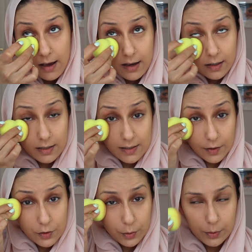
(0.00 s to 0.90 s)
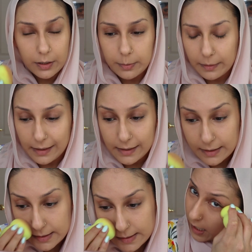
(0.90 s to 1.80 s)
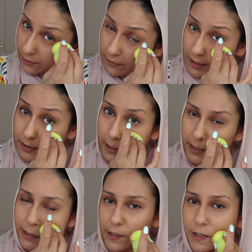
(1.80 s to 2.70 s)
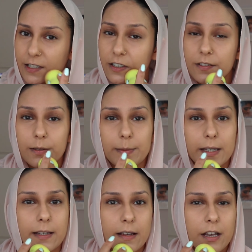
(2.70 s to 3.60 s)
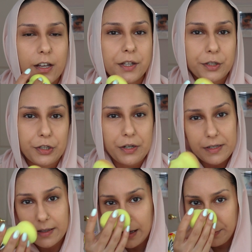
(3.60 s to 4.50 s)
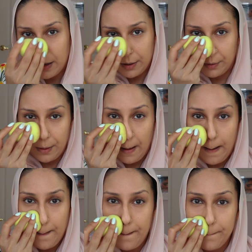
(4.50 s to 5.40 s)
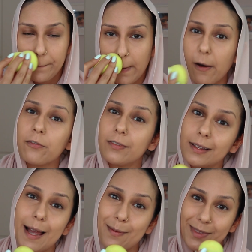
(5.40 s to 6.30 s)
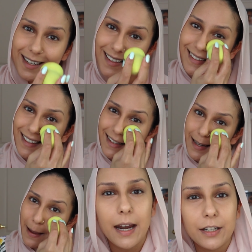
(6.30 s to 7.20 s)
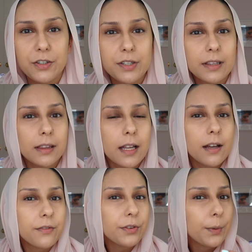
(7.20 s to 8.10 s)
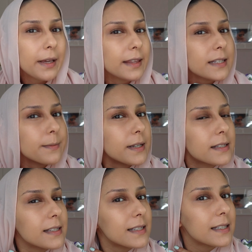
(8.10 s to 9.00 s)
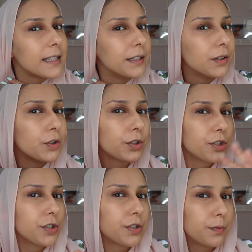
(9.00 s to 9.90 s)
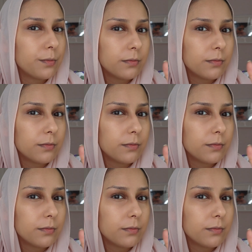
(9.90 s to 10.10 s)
an essential workplace, I find that this gives me just the amount of glam that I need. And I just love the way this makes the skin look just